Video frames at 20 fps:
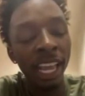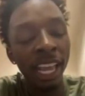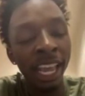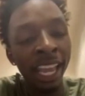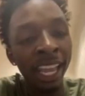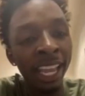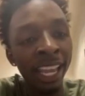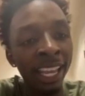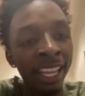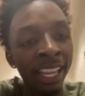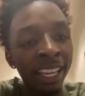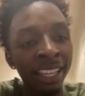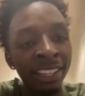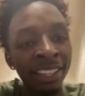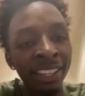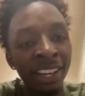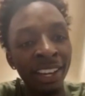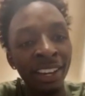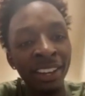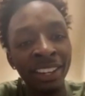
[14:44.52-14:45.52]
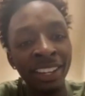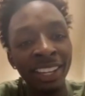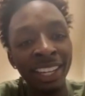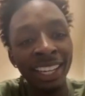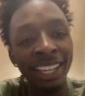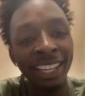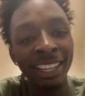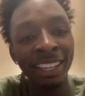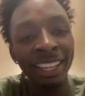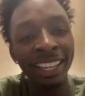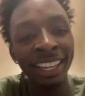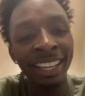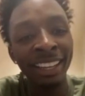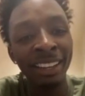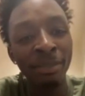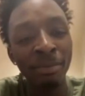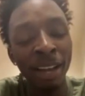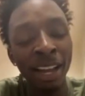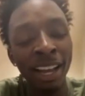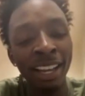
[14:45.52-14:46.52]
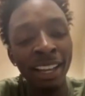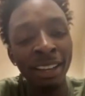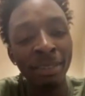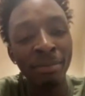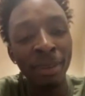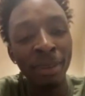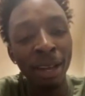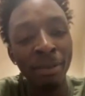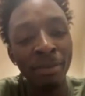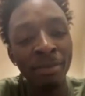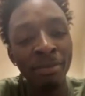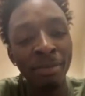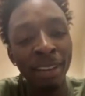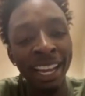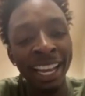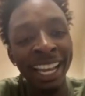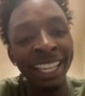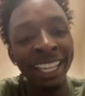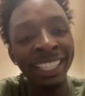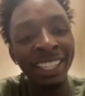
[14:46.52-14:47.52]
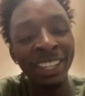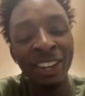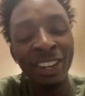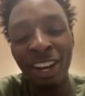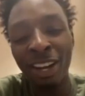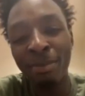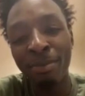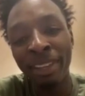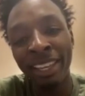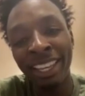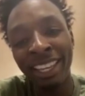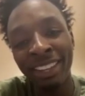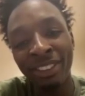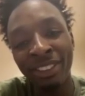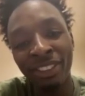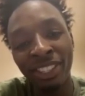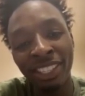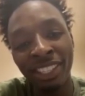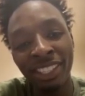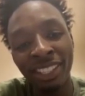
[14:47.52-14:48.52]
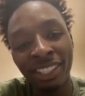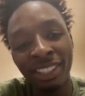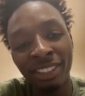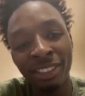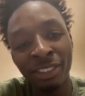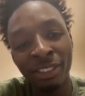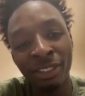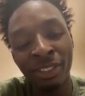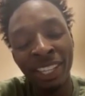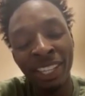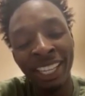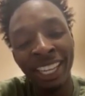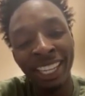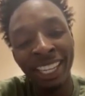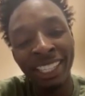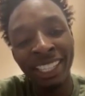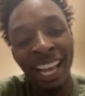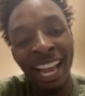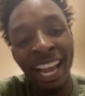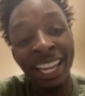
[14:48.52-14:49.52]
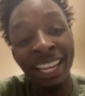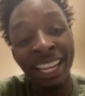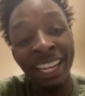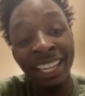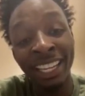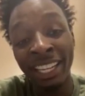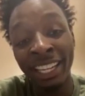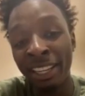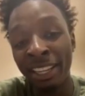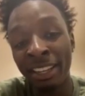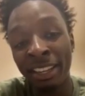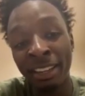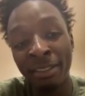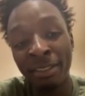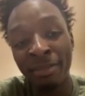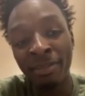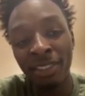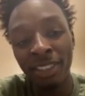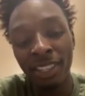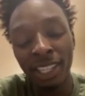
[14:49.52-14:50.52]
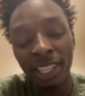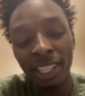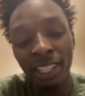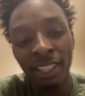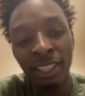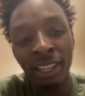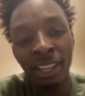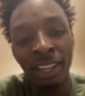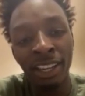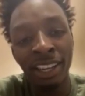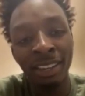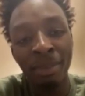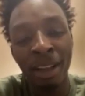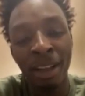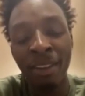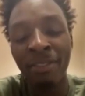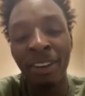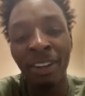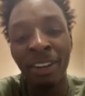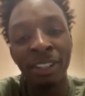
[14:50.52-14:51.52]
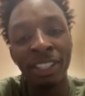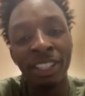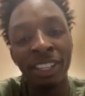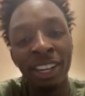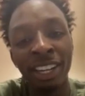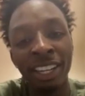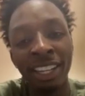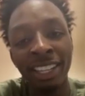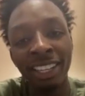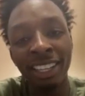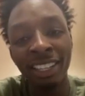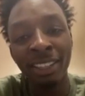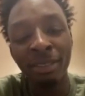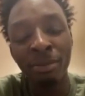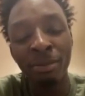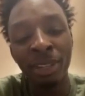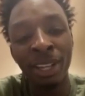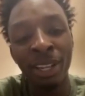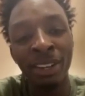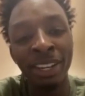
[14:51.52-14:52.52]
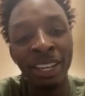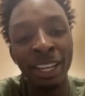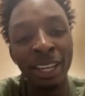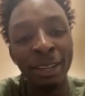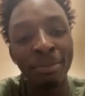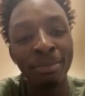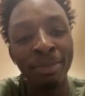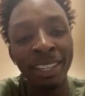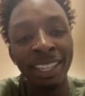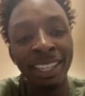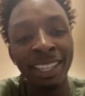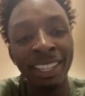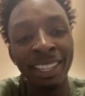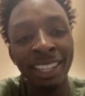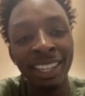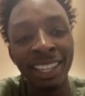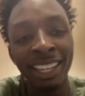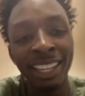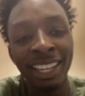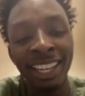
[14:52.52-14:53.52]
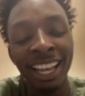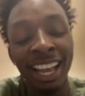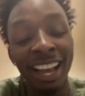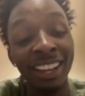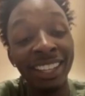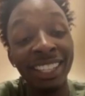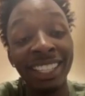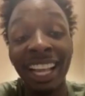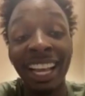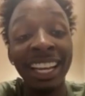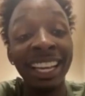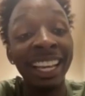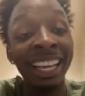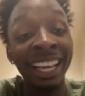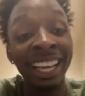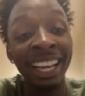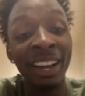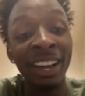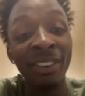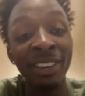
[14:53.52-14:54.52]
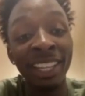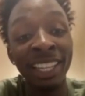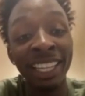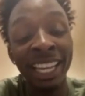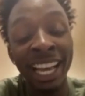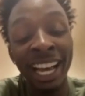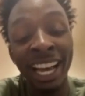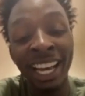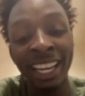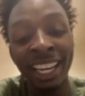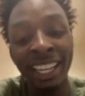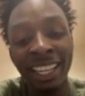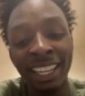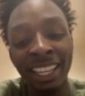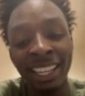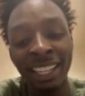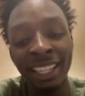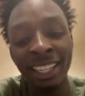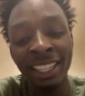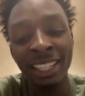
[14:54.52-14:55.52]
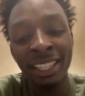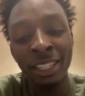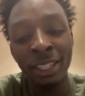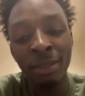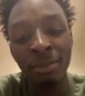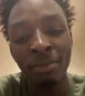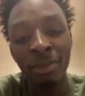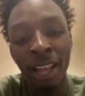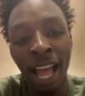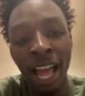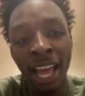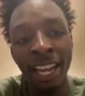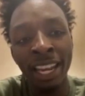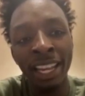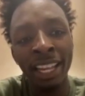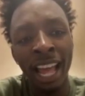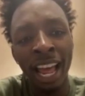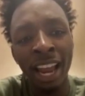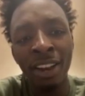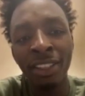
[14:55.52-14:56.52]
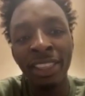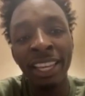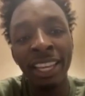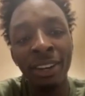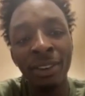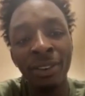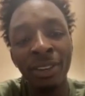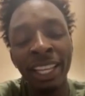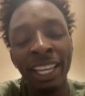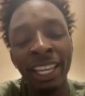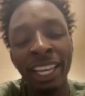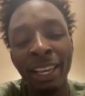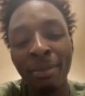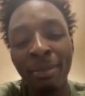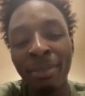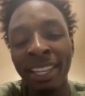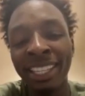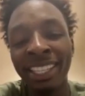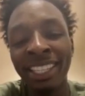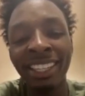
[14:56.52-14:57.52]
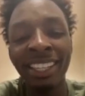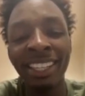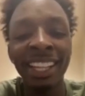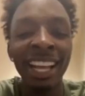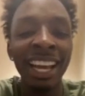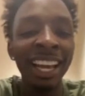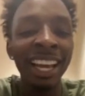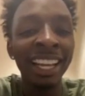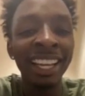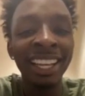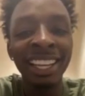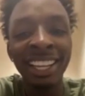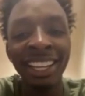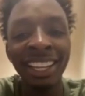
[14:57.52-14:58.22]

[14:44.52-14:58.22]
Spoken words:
And, you know, my agent called me. He was really excited, and then, you know, my phone started blowing up, and I was like, dang, I really got it. I don't think it really hit me until like